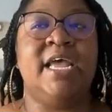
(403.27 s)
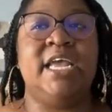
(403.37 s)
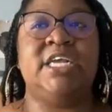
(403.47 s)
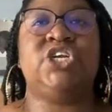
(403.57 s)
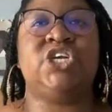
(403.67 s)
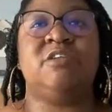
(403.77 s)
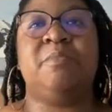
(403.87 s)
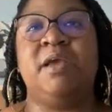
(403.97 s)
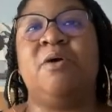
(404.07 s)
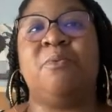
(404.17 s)
It should
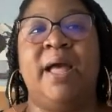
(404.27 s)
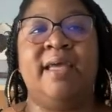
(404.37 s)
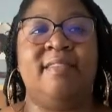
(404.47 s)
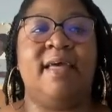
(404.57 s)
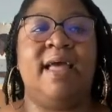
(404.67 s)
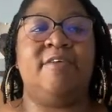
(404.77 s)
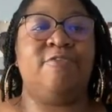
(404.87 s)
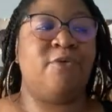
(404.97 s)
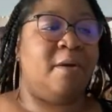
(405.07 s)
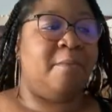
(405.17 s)
be a way that
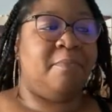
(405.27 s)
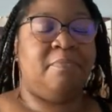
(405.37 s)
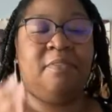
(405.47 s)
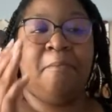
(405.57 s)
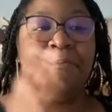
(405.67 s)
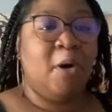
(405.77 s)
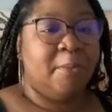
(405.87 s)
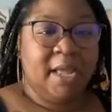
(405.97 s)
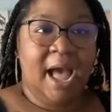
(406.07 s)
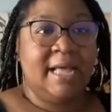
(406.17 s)
from the
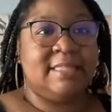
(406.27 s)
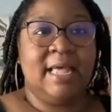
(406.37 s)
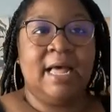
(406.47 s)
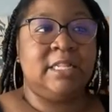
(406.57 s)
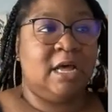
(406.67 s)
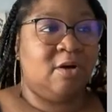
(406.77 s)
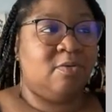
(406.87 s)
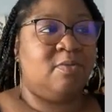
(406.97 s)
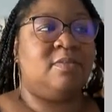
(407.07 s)
moment I say hello